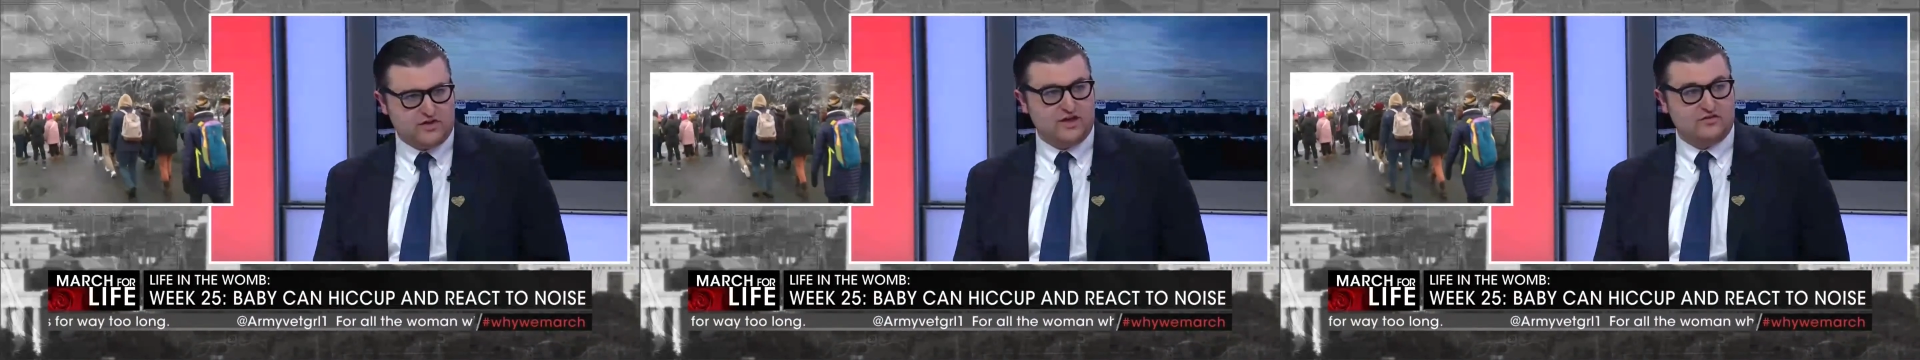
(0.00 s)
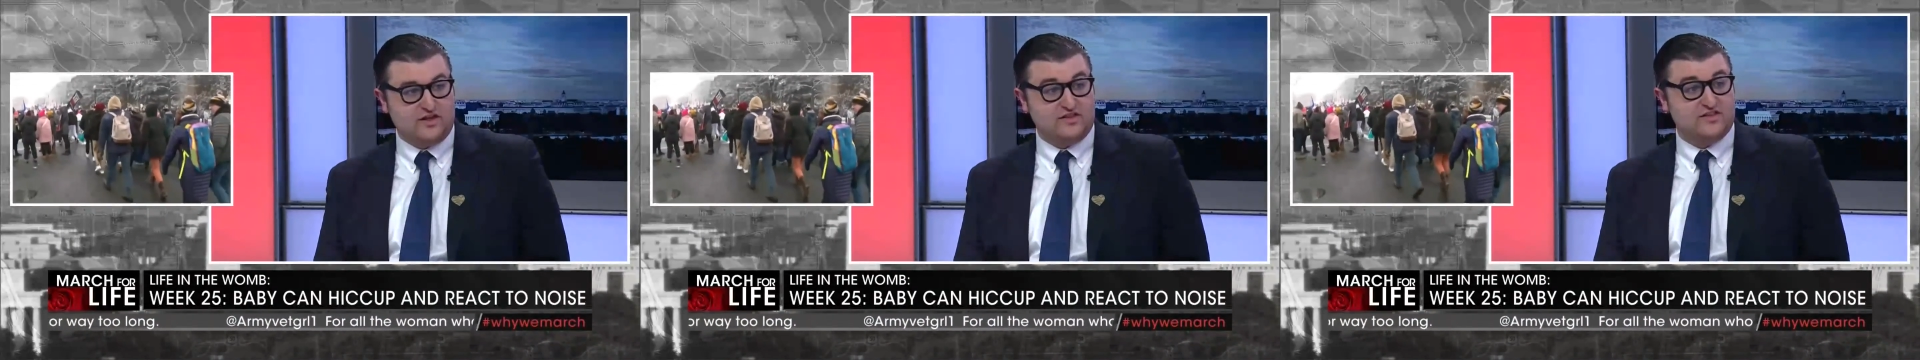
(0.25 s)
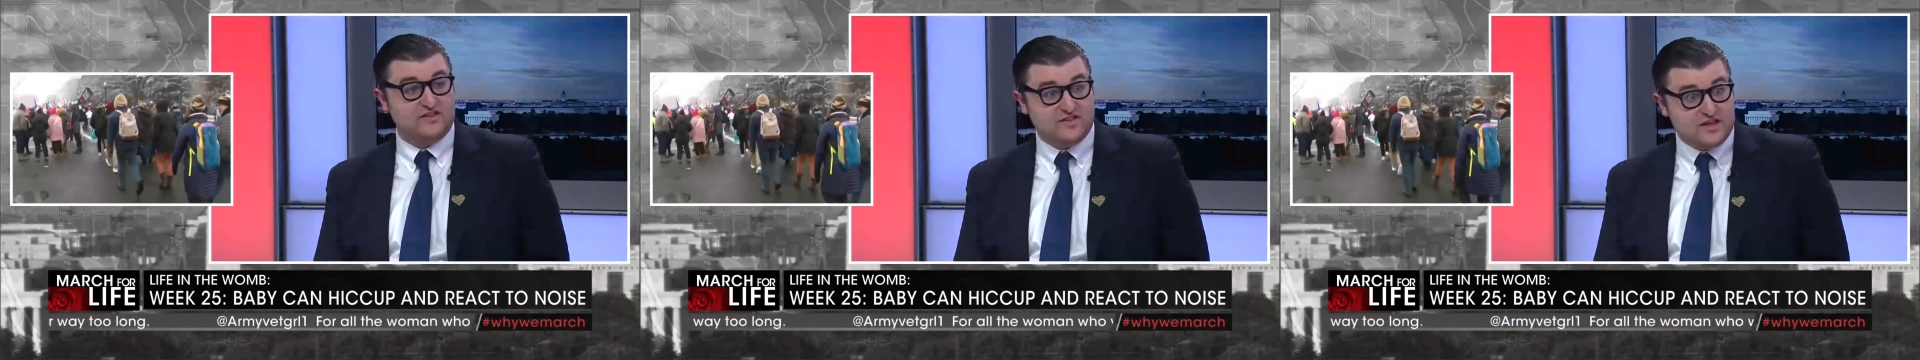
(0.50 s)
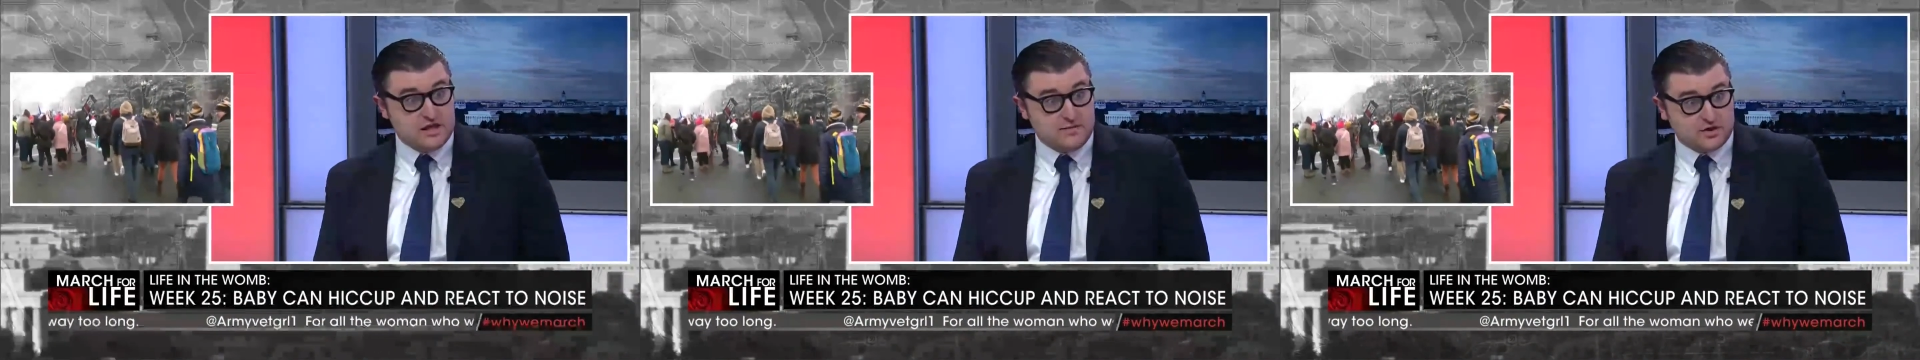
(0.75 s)
that
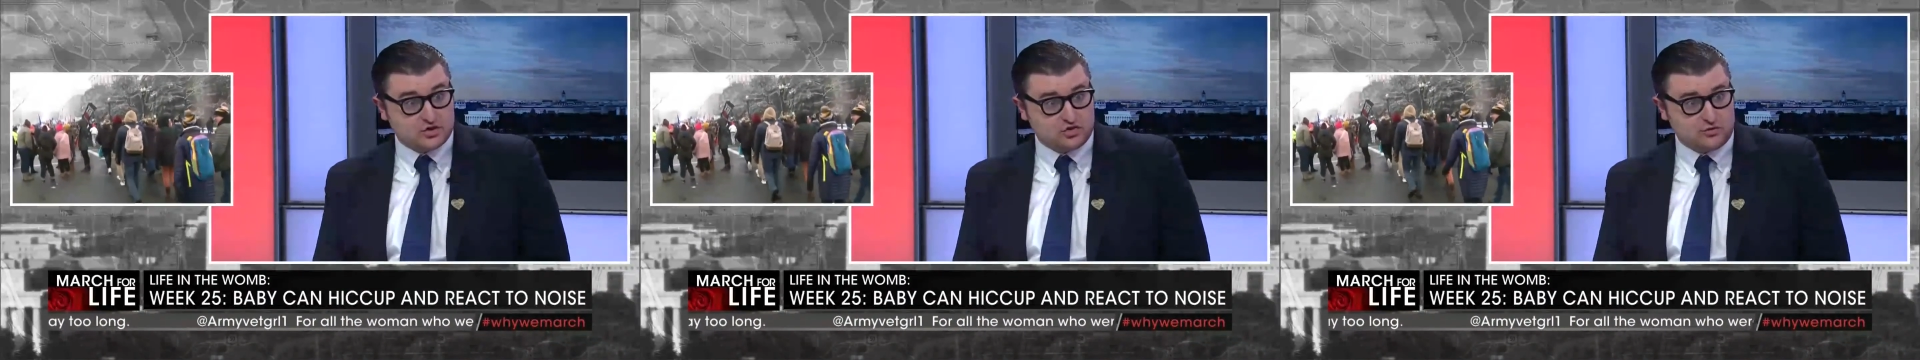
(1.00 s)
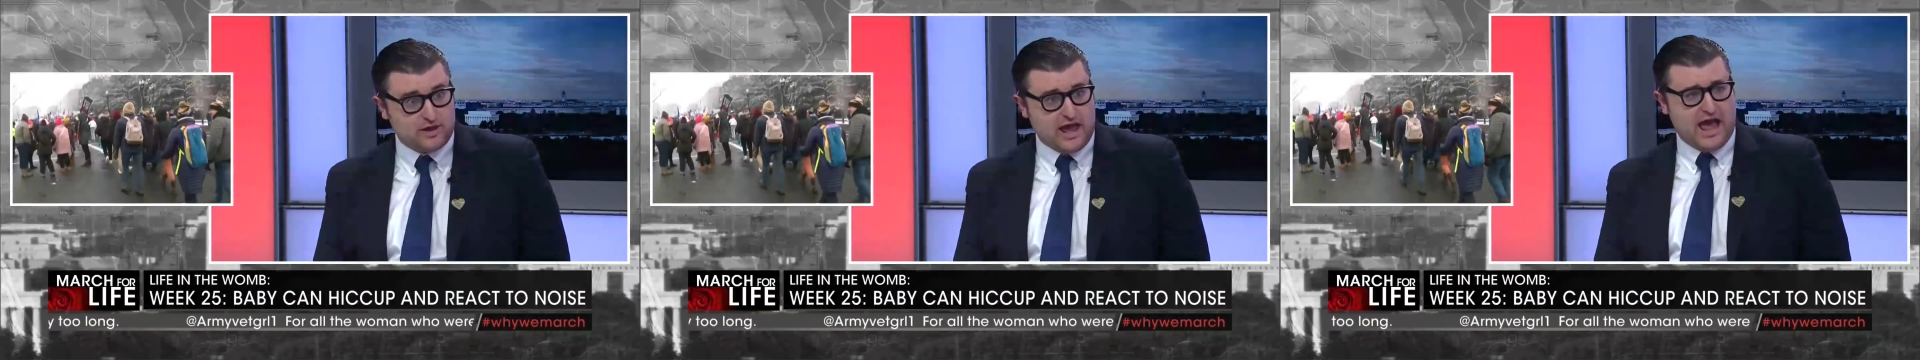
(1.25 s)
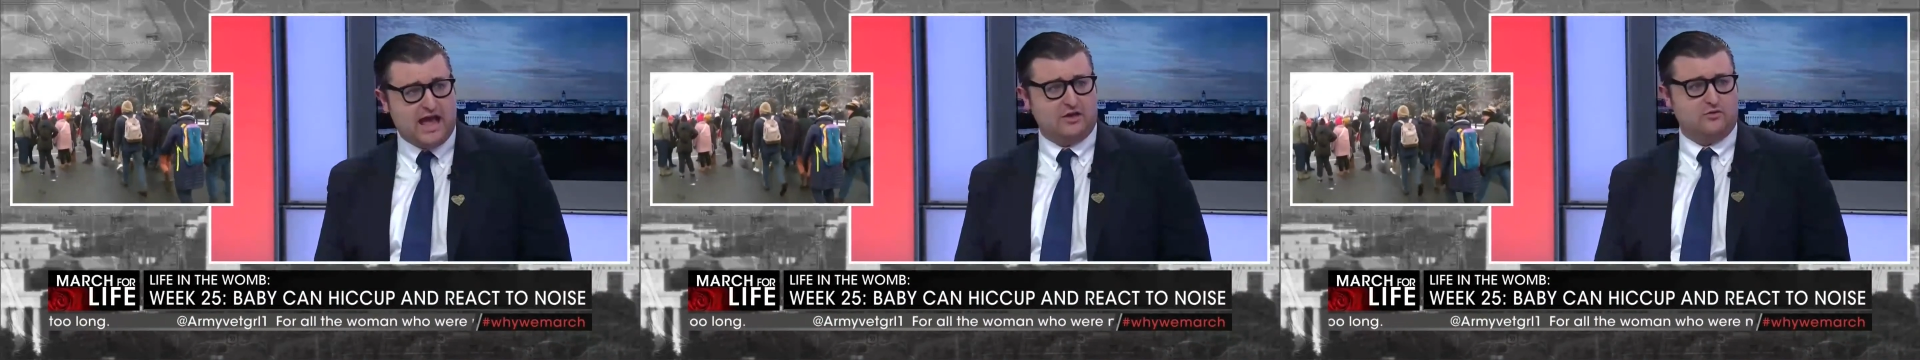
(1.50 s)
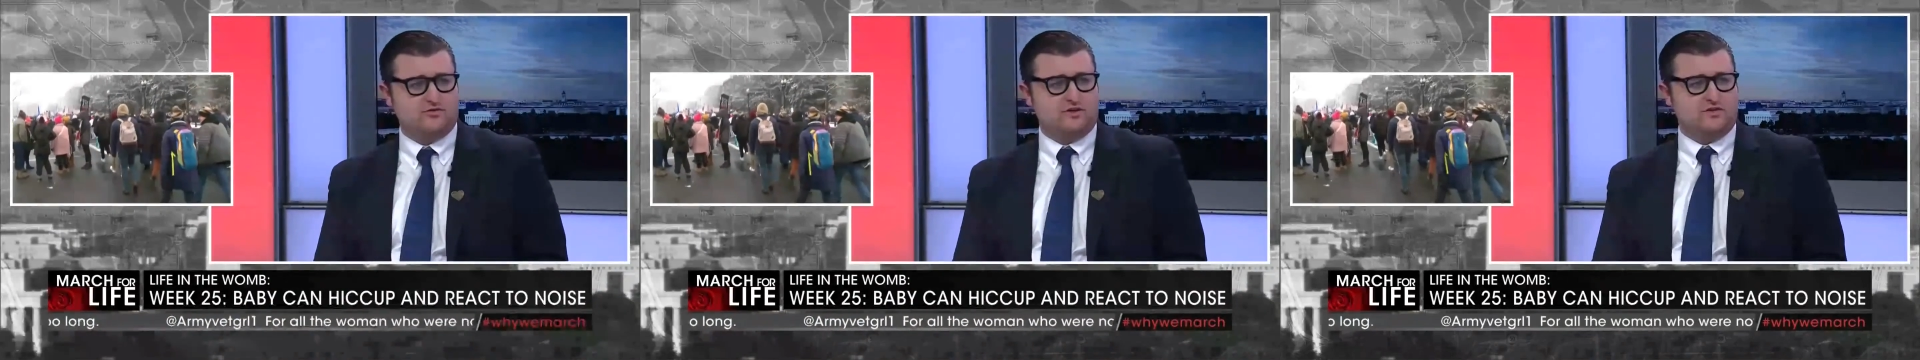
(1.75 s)
seem extremely
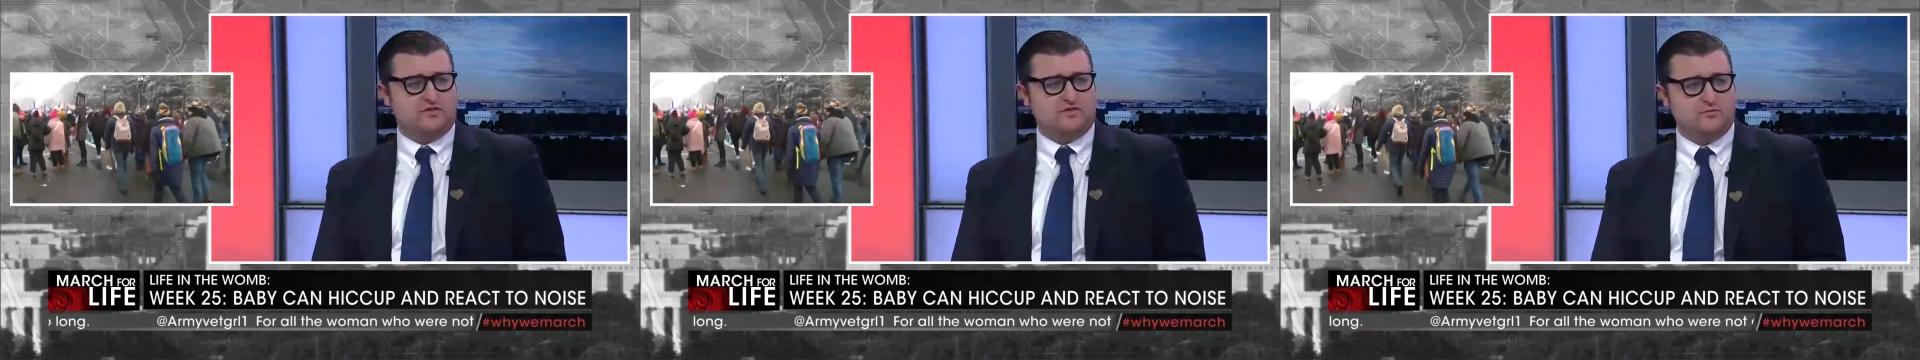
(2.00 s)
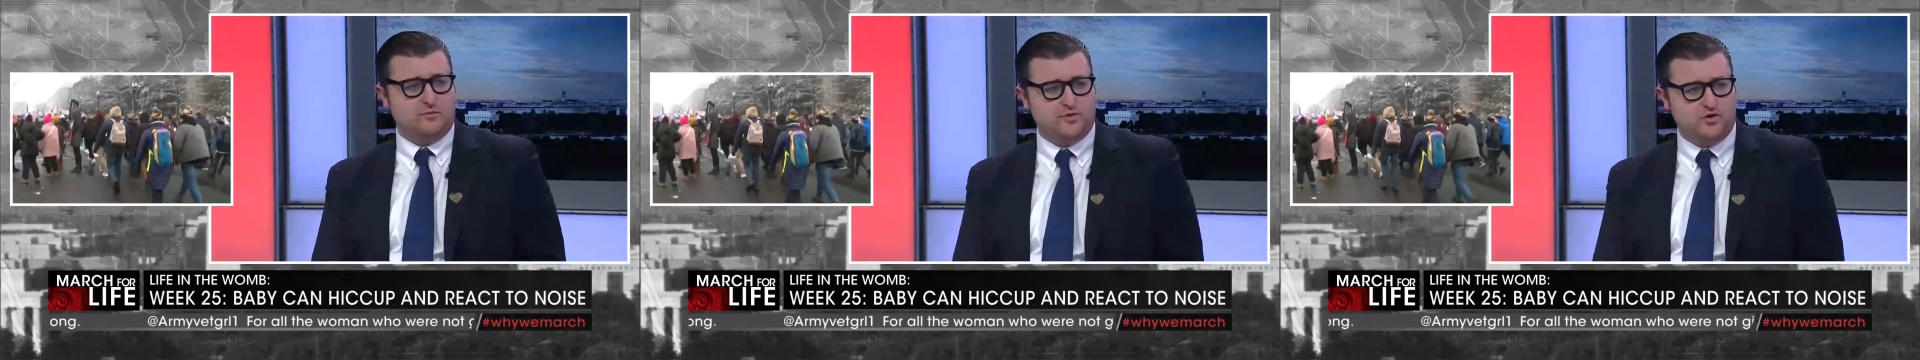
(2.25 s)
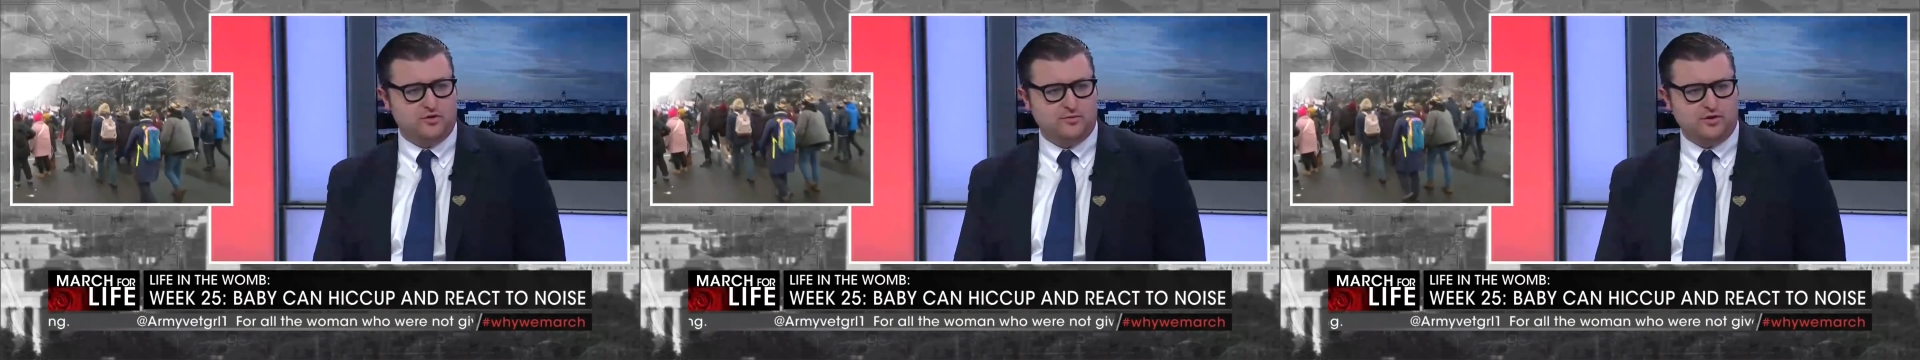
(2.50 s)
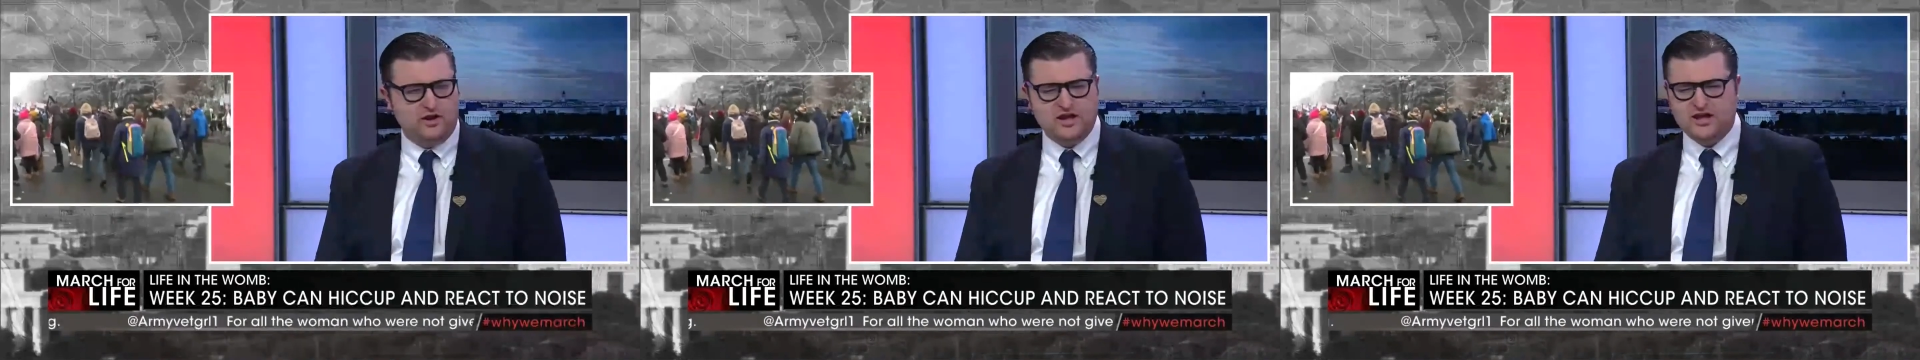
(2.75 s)
accurate, things that seem
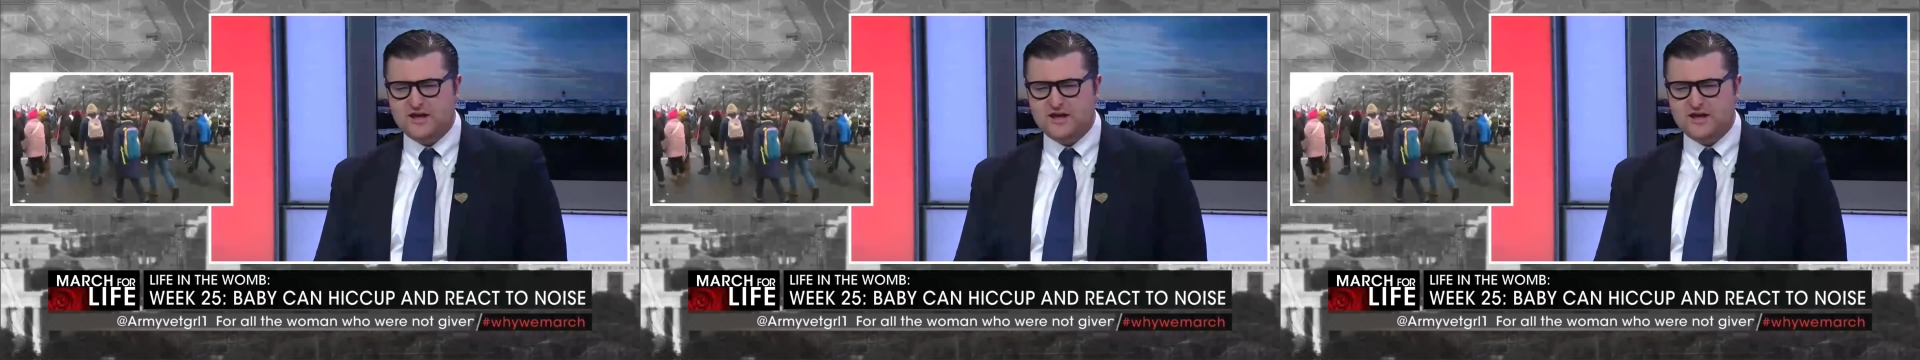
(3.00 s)
reputable.